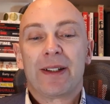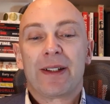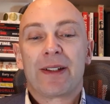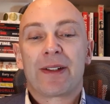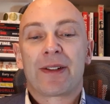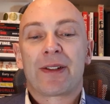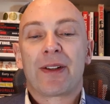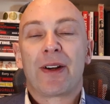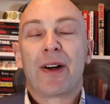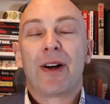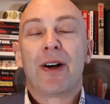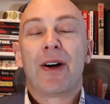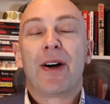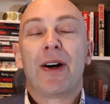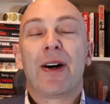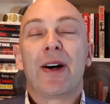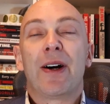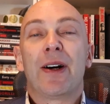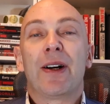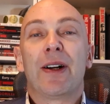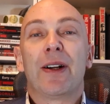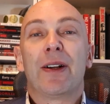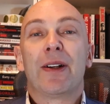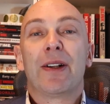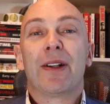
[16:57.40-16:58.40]

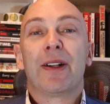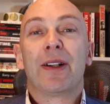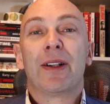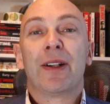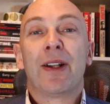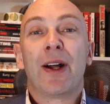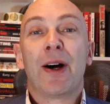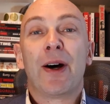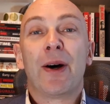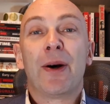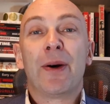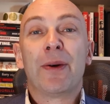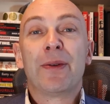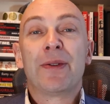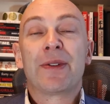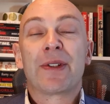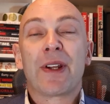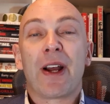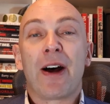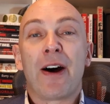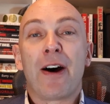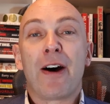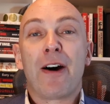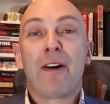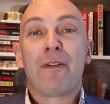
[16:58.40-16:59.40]
saw loads
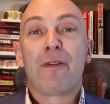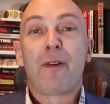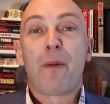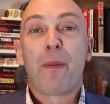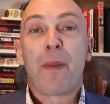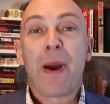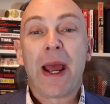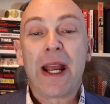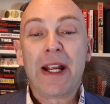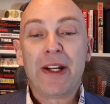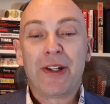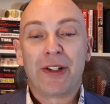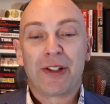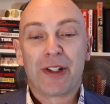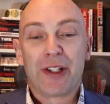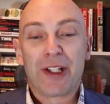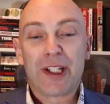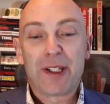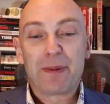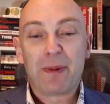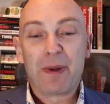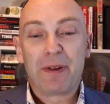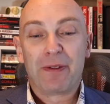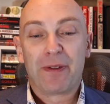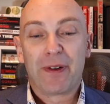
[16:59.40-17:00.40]
of
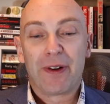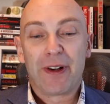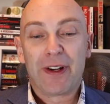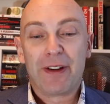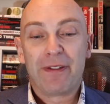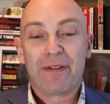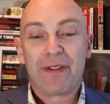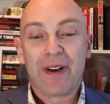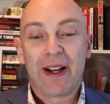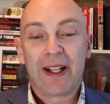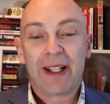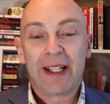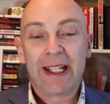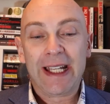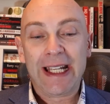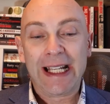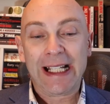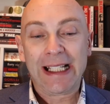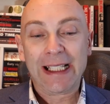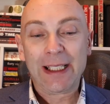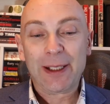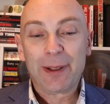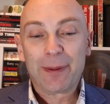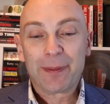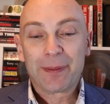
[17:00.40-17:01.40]
patients before he fell
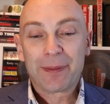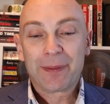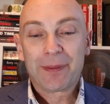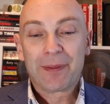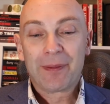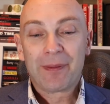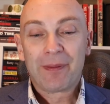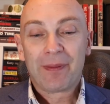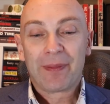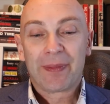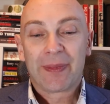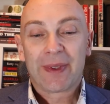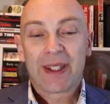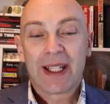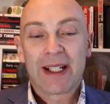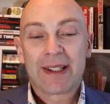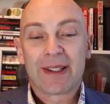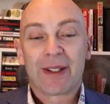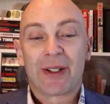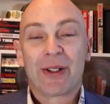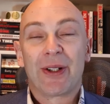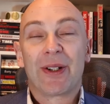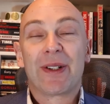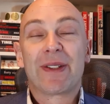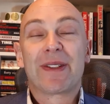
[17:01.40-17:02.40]
ill,
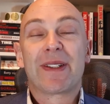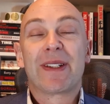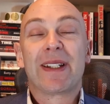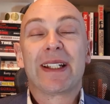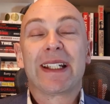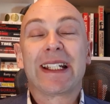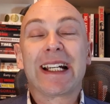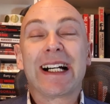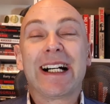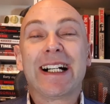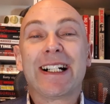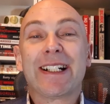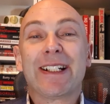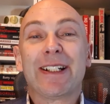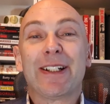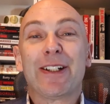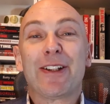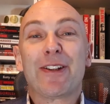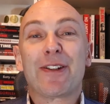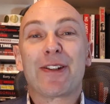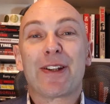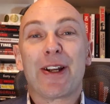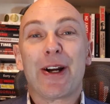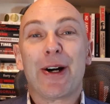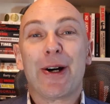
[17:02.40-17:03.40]
that's according to The
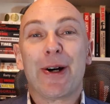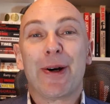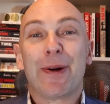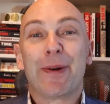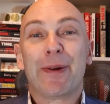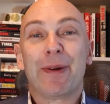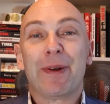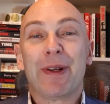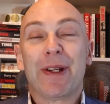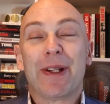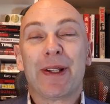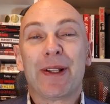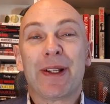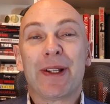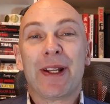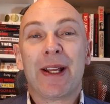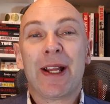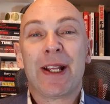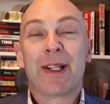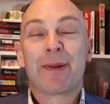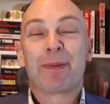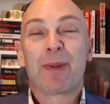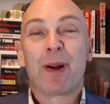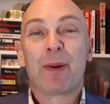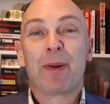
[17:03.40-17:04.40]
Guardian, so
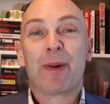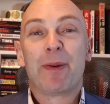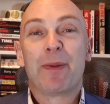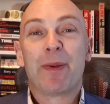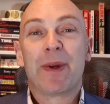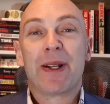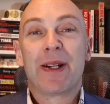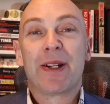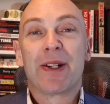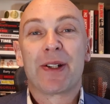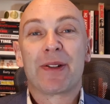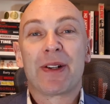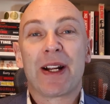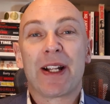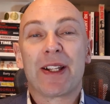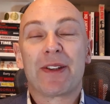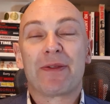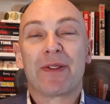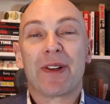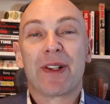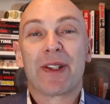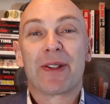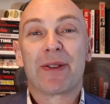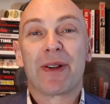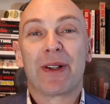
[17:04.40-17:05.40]
it's probably been
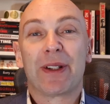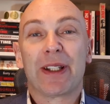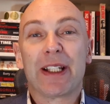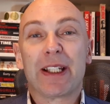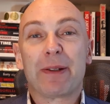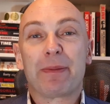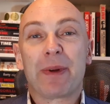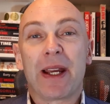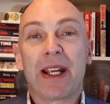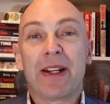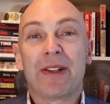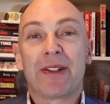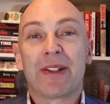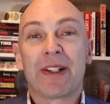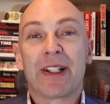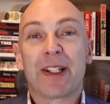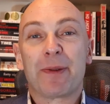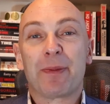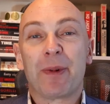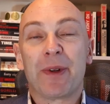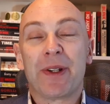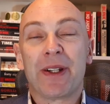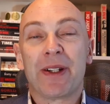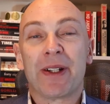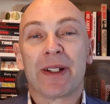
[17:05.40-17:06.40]
transferred to all these
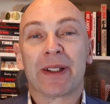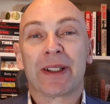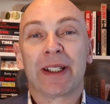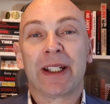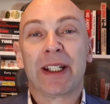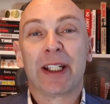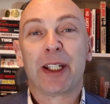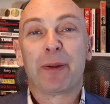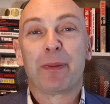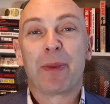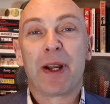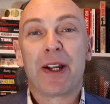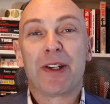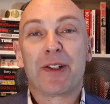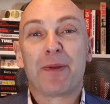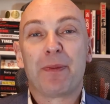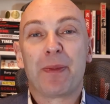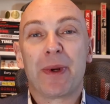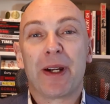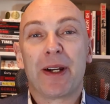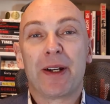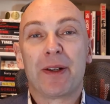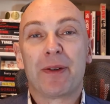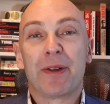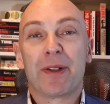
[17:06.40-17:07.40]
patients, but you've got the
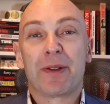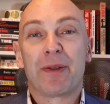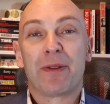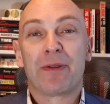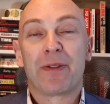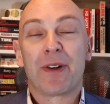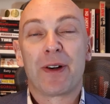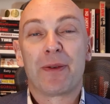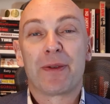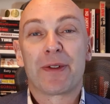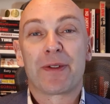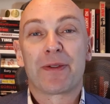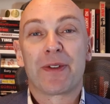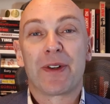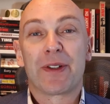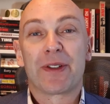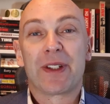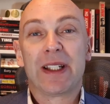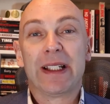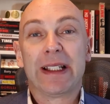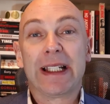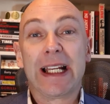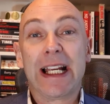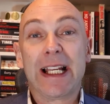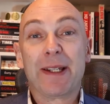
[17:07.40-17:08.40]
incubation period, which we thought was
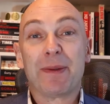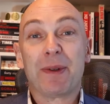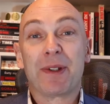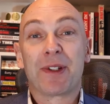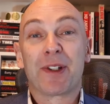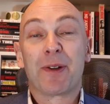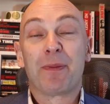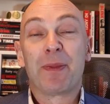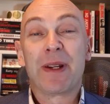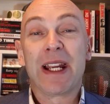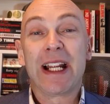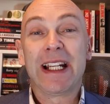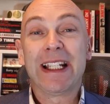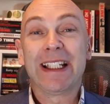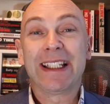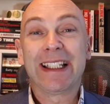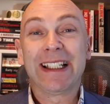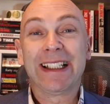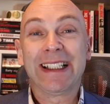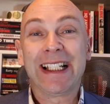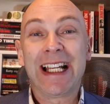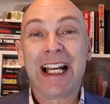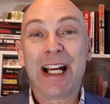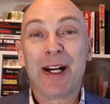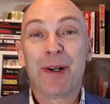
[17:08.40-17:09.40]
14 days, which could be
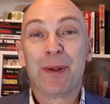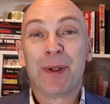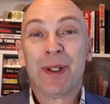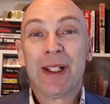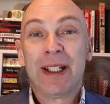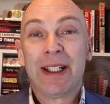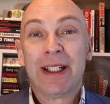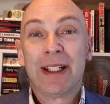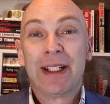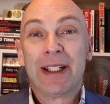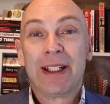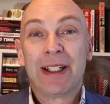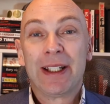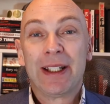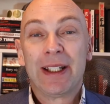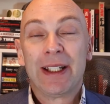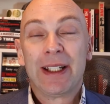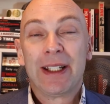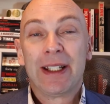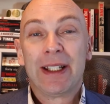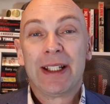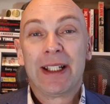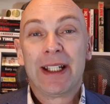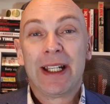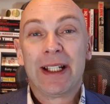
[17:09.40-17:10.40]
anything now,
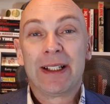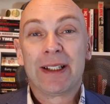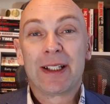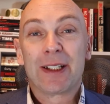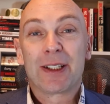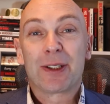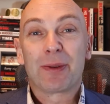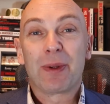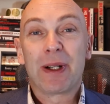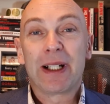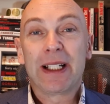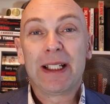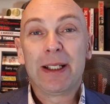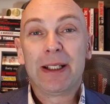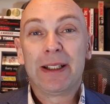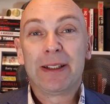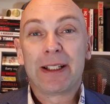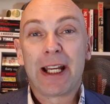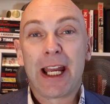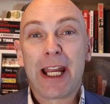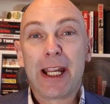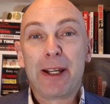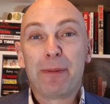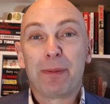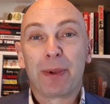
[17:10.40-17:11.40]
in the
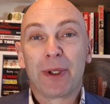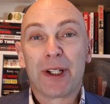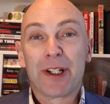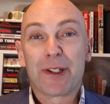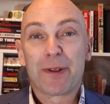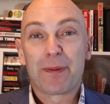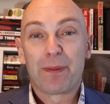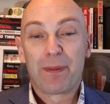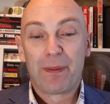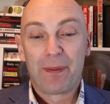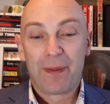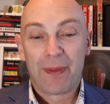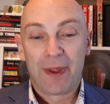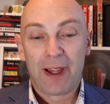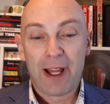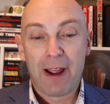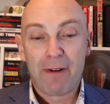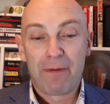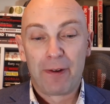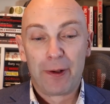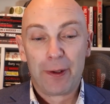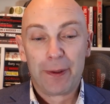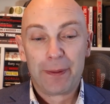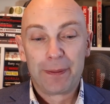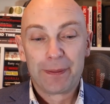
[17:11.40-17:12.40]
20-day plus
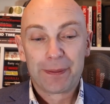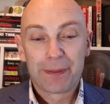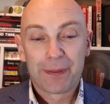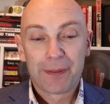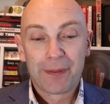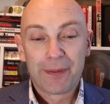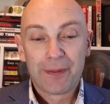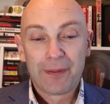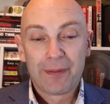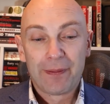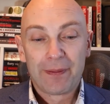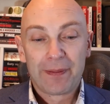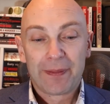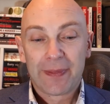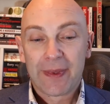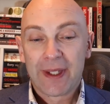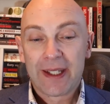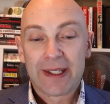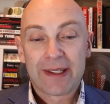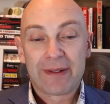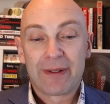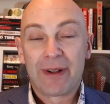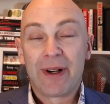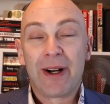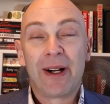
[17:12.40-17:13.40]
level.
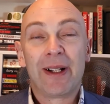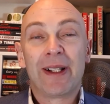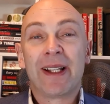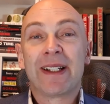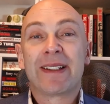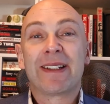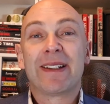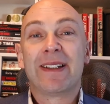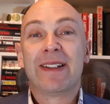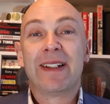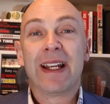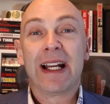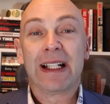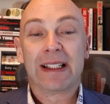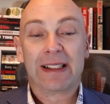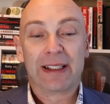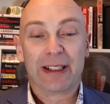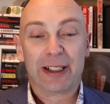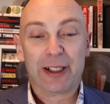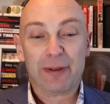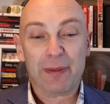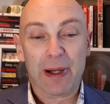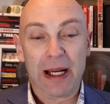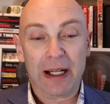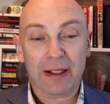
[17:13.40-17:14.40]
So all this is yet to
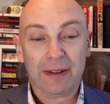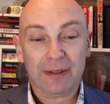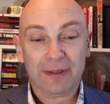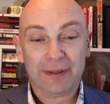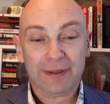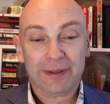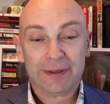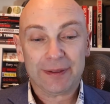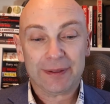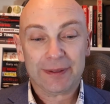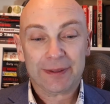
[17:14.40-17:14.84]
come out.